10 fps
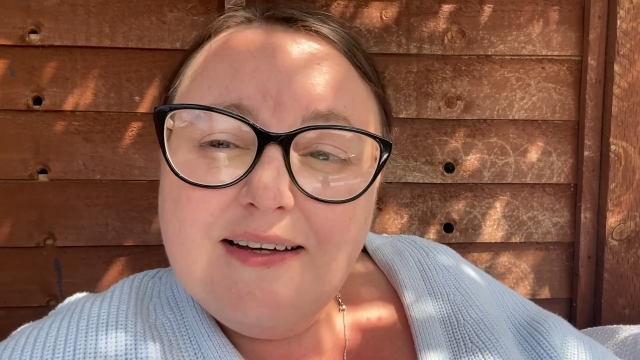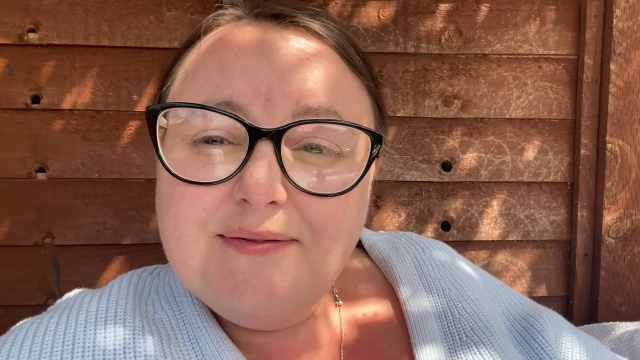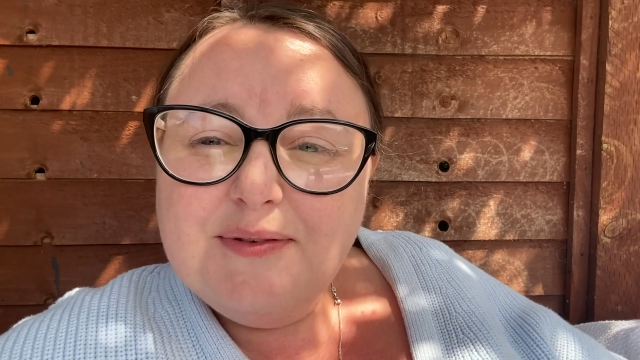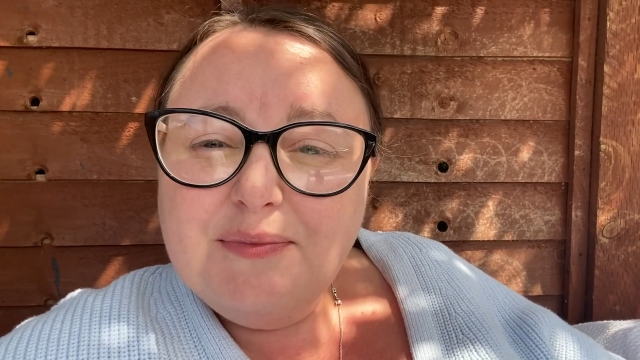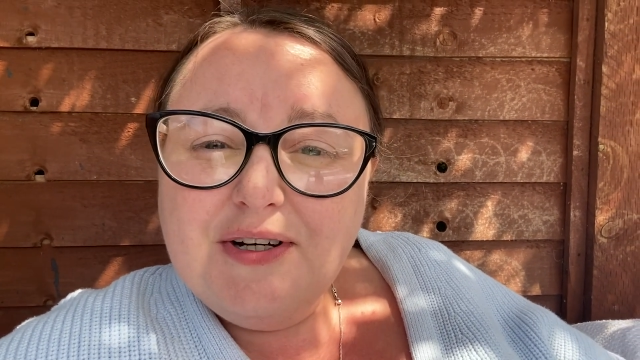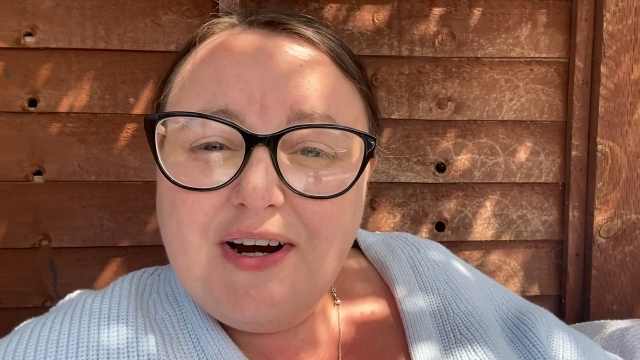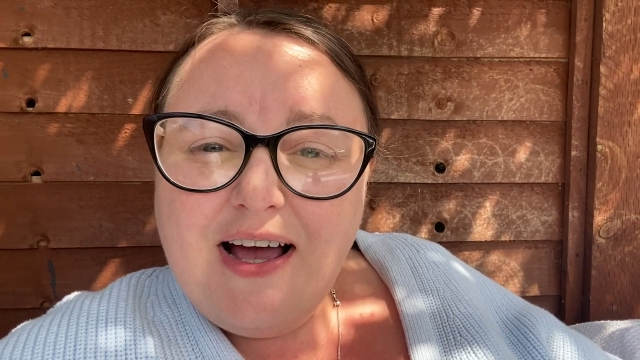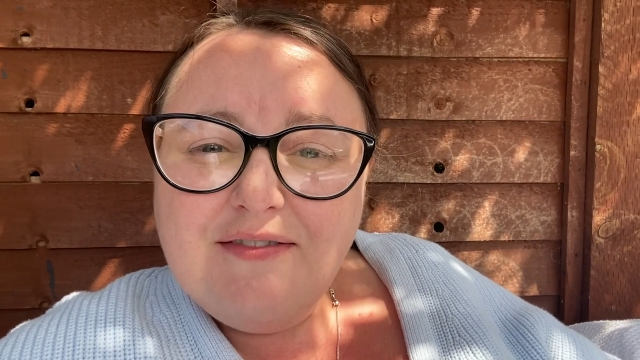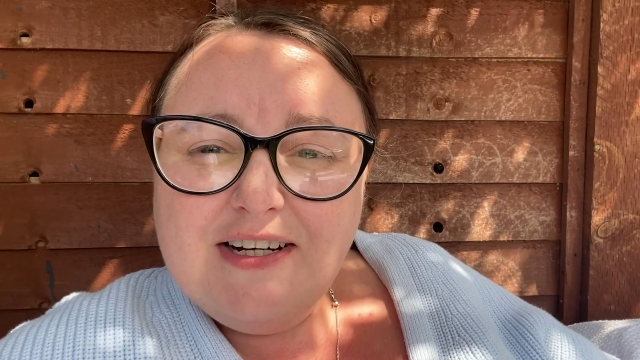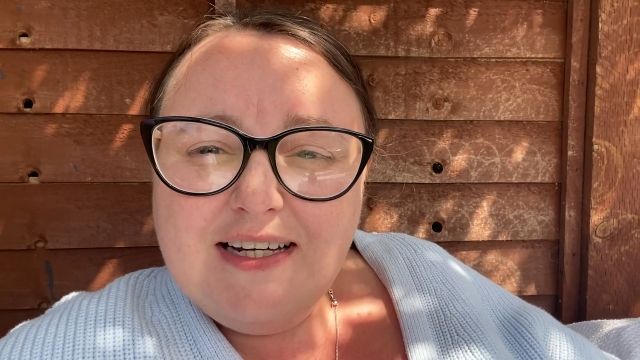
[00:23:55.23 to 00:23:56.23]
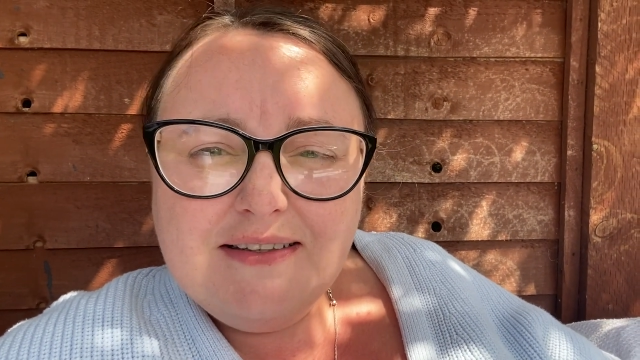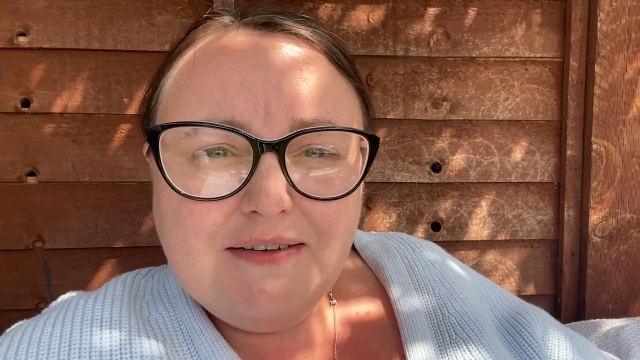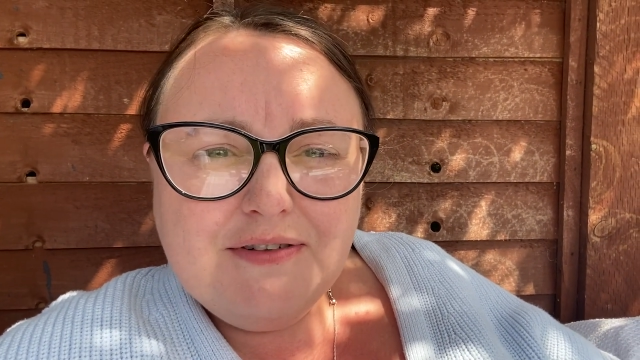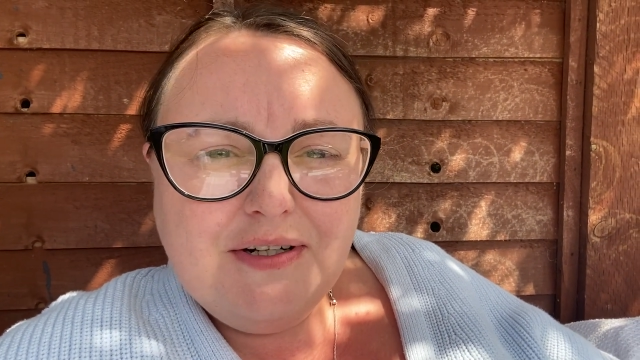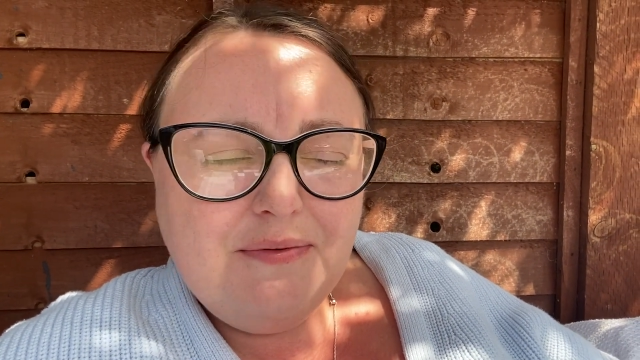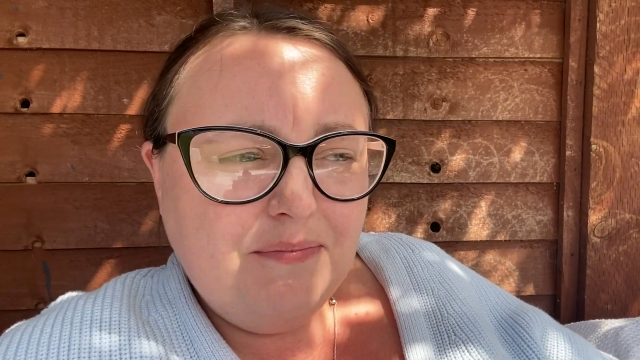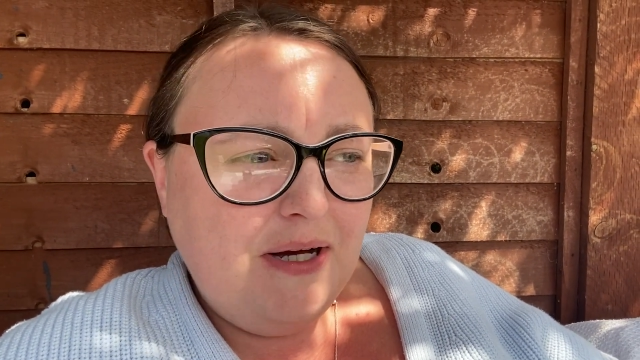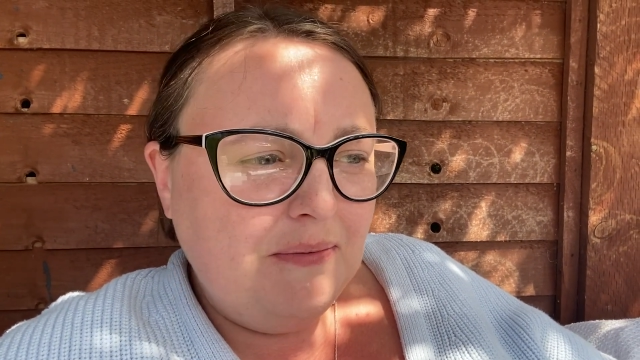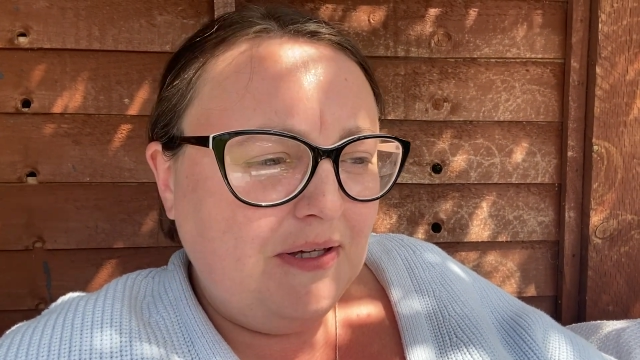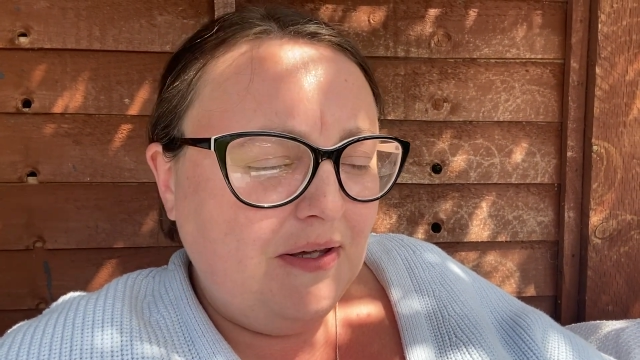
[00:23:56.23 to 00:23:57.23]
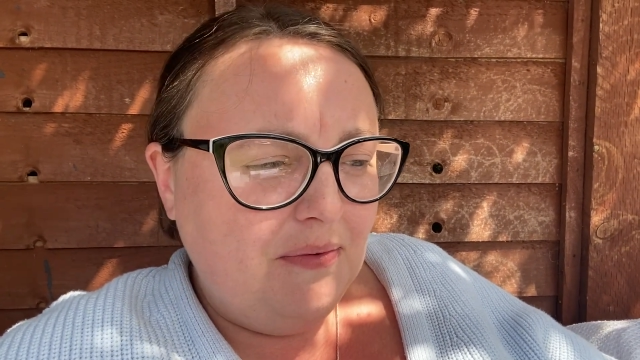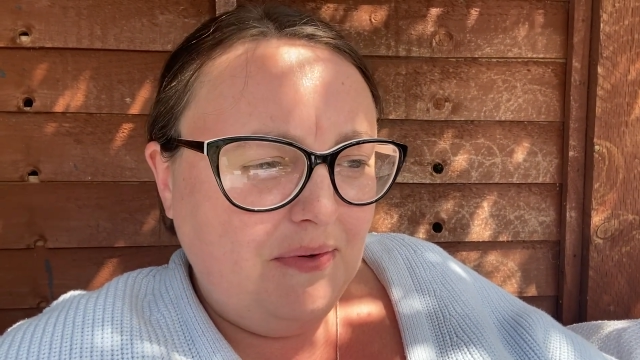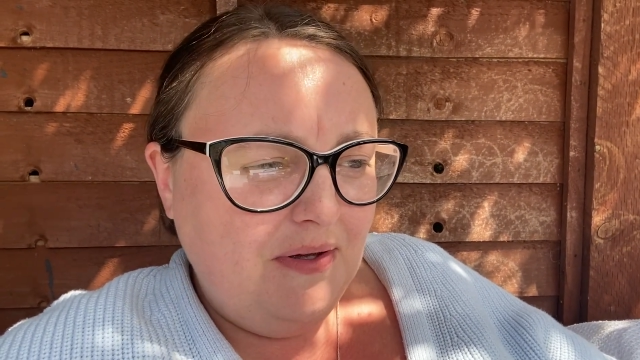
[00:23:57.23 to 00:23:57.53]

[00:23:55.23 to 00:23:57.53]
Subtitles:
and we're gonna have a nice afternoon barbecue.